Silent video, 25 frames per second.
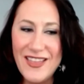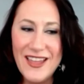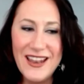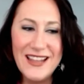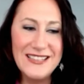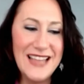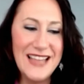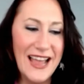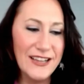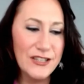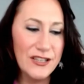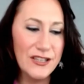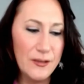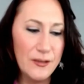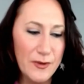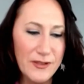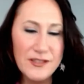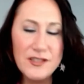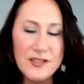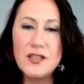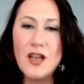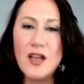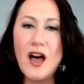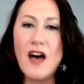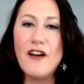has actually been
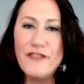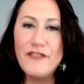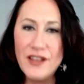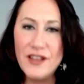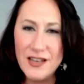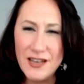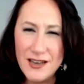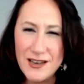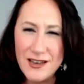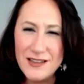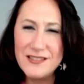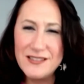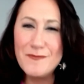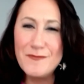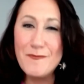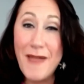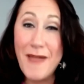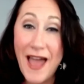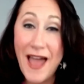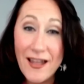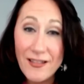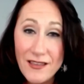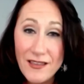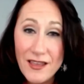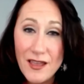softened and is
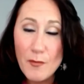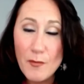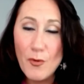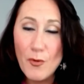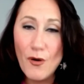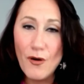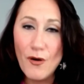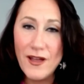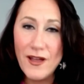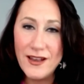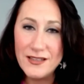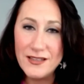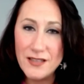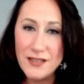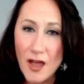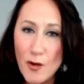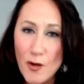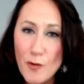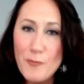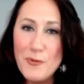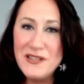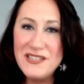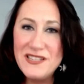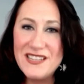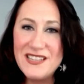malleable and is
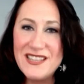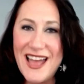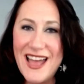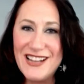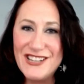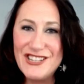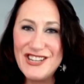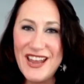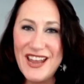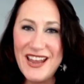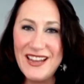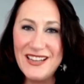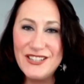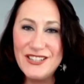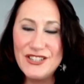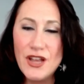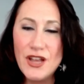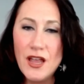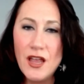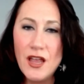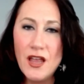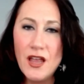open to that change.